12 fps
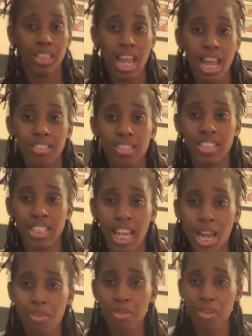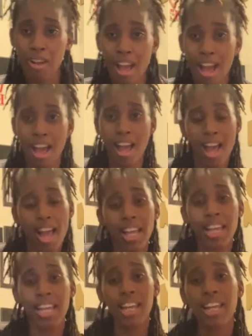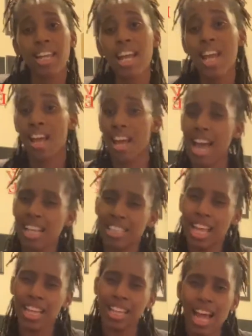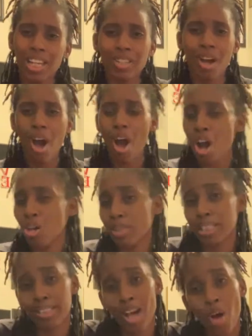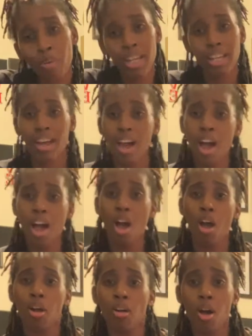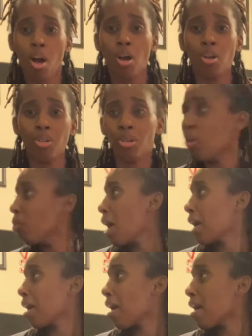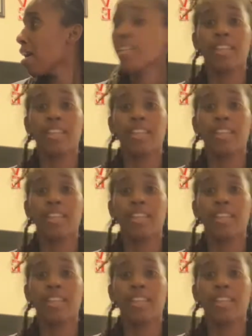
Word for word: didn't seem right. I think I know what's going on. But girl,